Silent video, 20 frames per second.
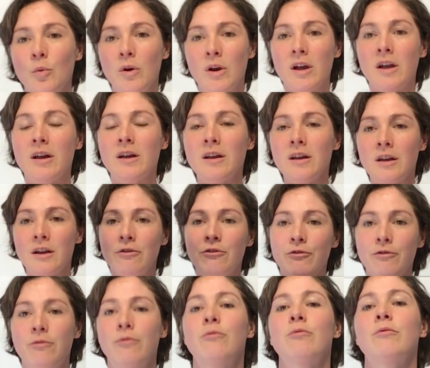we're
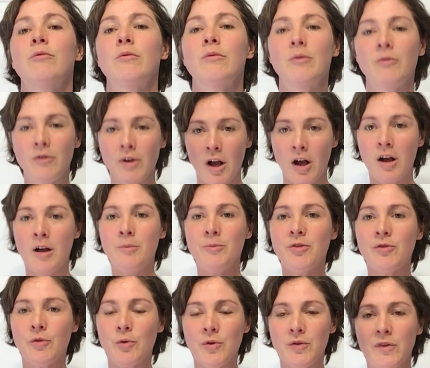arms
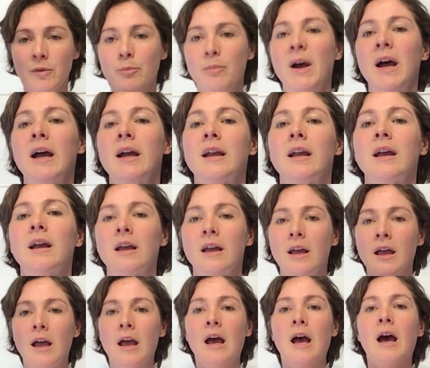forwards and back
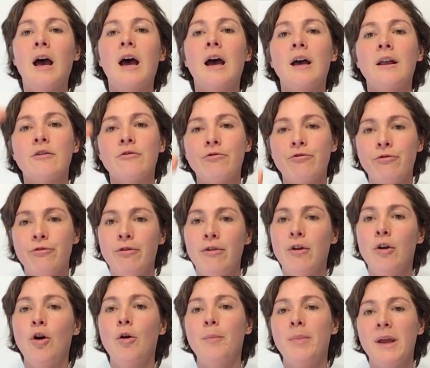and
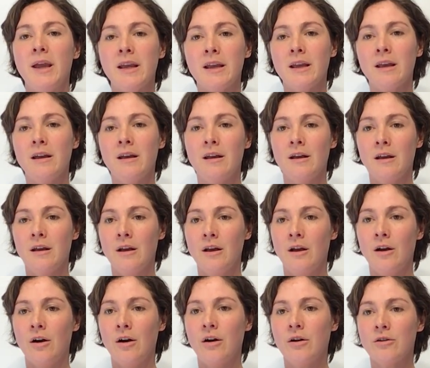flopping
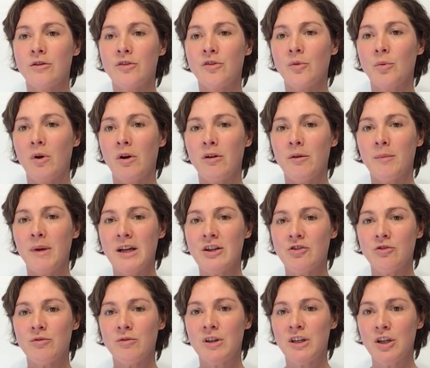onto our
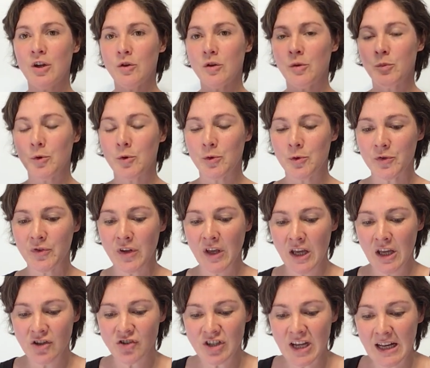imaginary yoga balls.
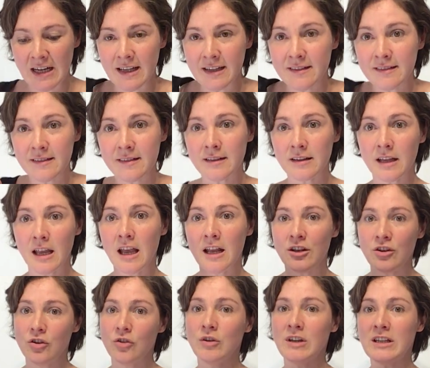Cellists,
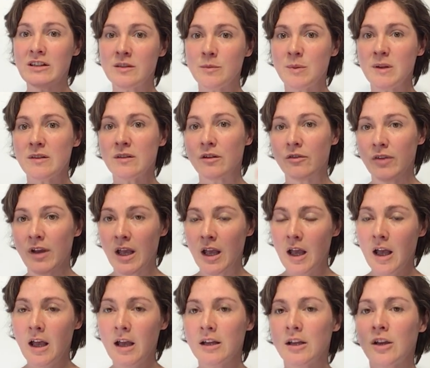again, you need to be sort of
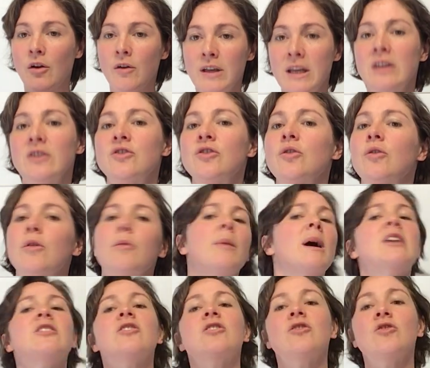going into your
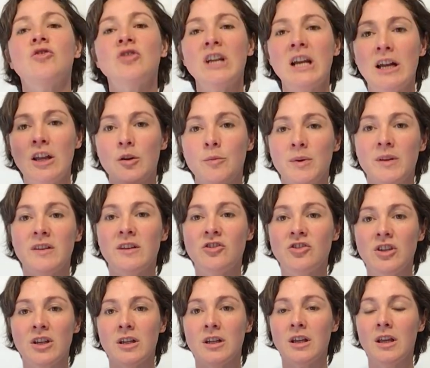imaginary cello
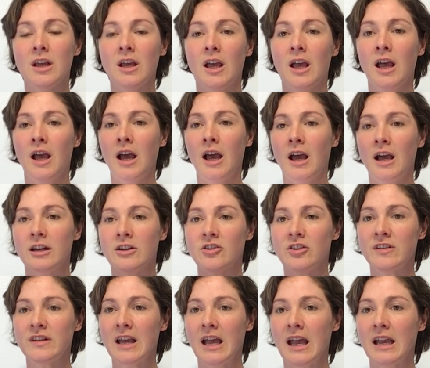position and
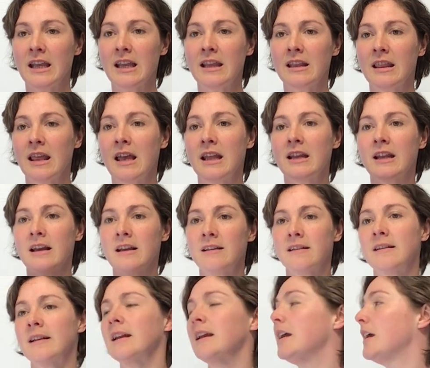just hanging there
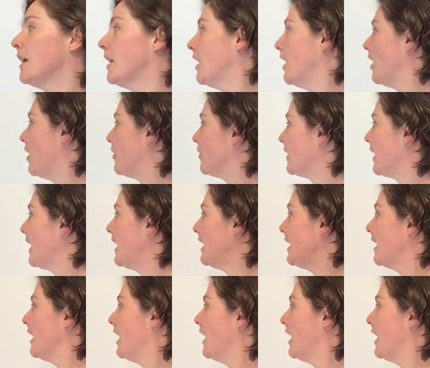nicely. Okay,